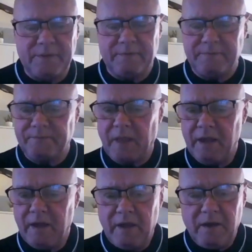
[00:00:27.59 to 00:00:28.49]
mate.
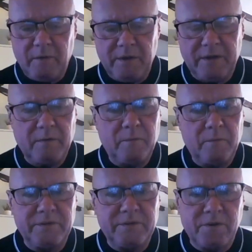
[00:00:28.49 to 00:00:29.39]

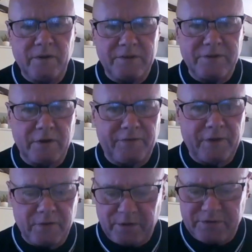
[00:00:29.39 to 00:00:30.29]
We're just going to ask you a
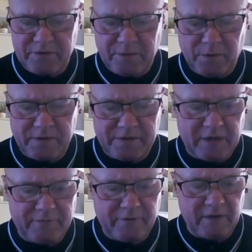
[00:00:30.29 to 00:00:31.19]
few questions. It won't
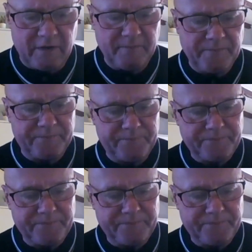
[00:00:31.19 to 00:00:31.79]
take very long.